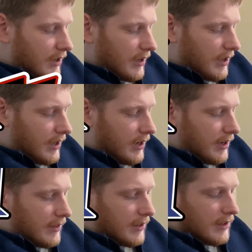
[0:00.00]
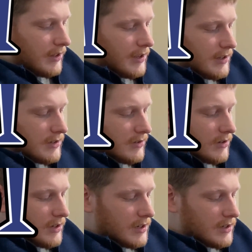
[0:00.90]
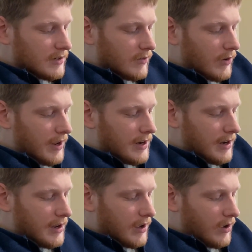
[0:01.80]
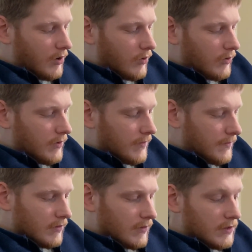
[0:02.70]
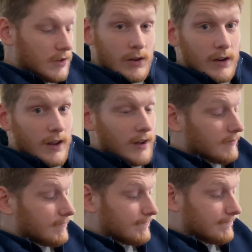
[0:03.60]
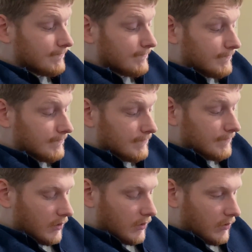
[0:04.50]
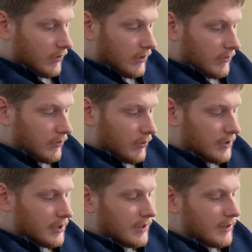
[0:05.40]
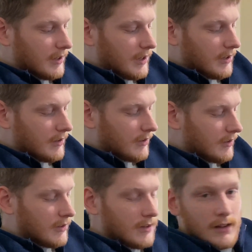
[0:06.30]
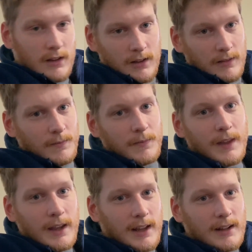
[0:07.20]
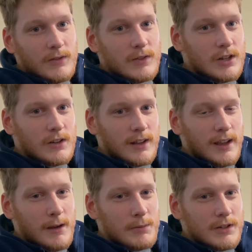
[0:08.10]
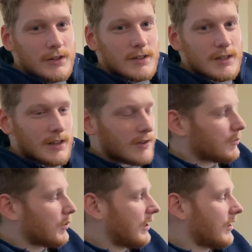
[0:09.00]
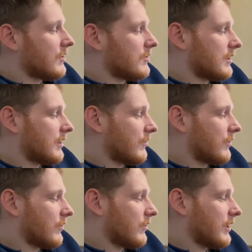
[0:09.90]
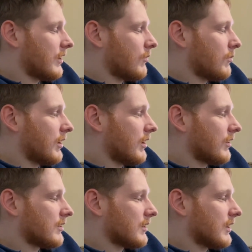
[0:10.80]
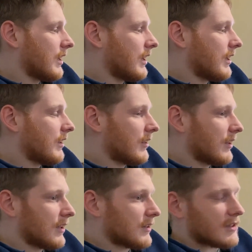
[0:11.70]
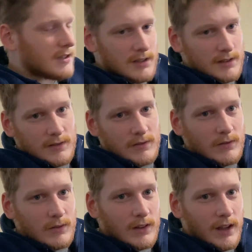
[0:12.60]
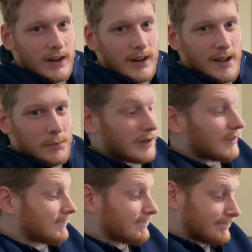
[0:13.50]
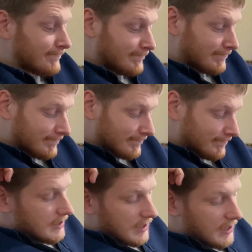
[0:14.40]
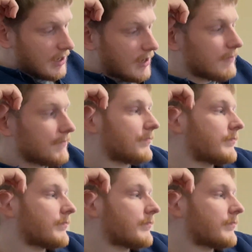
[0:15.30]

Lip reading: And I think the answer is, right now, you cannot. So, unfortunately, I can't even share the captures. I was planning on using that for the video, but it looks like that's not gonna happen. This is it.